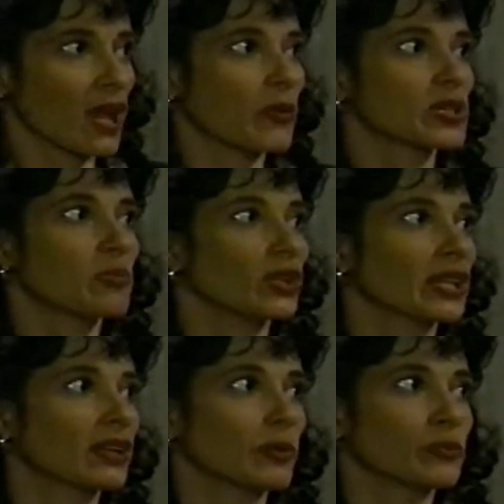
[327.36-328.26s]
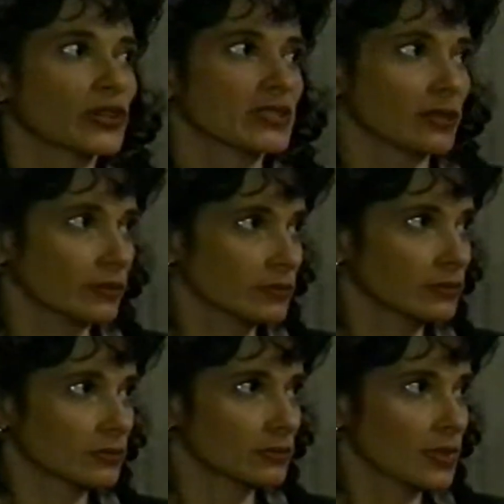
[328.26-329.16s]
I was a political prisoner.
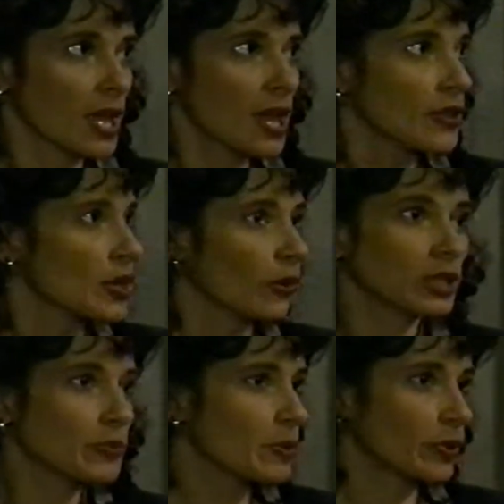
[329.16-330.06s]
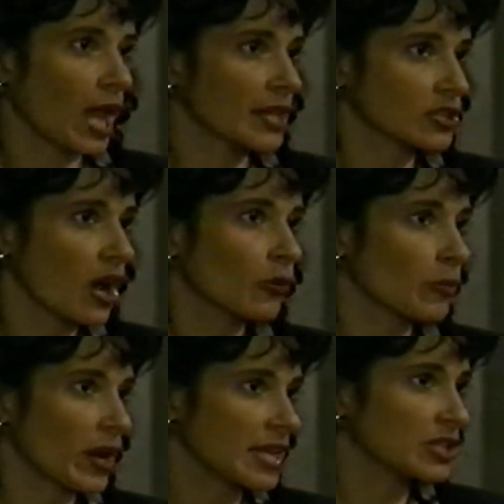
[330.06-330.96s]
The only people I saw
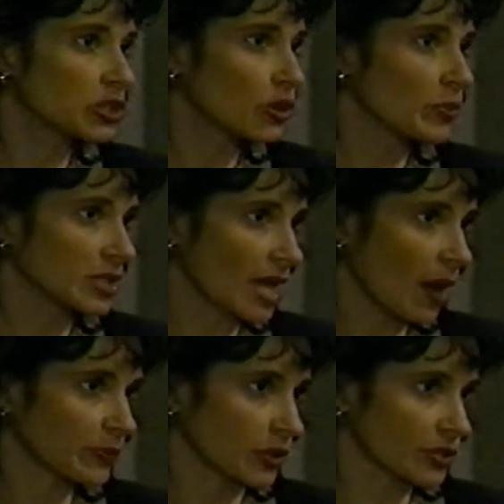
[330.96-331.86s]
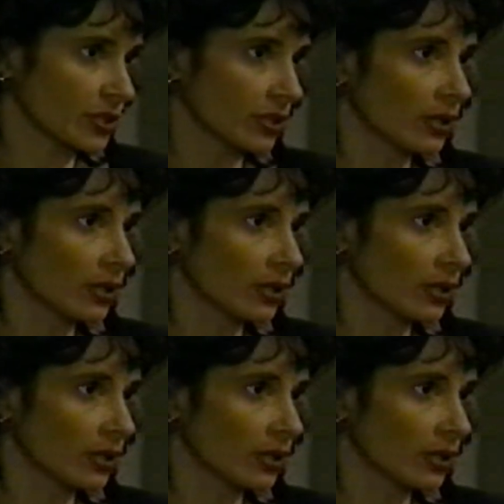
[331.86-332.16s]
were my inhuman captors.